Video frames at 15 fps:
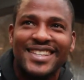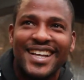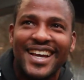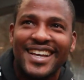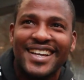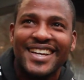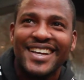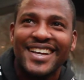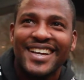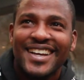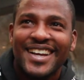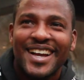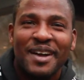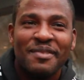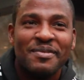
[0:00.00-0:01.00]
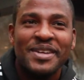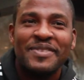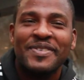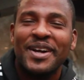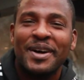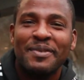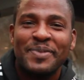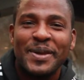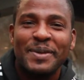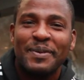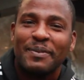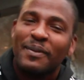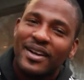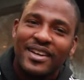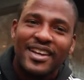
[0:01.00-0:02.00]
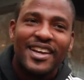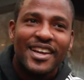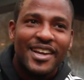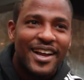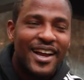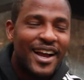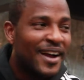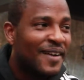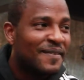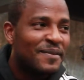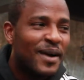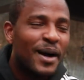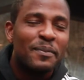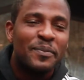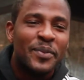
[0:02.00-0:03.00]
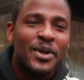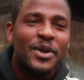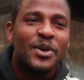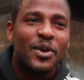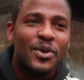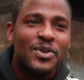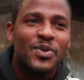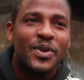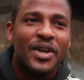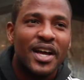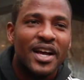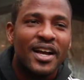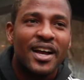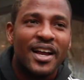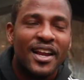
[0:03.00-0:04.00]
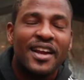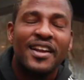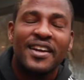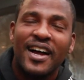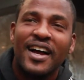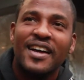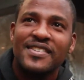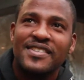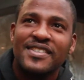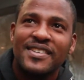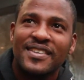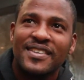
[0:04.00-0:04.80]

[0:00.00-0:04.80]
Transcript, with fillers: like I'm leaving out people, but I'm I'm pretty close with uh, a lot of guys.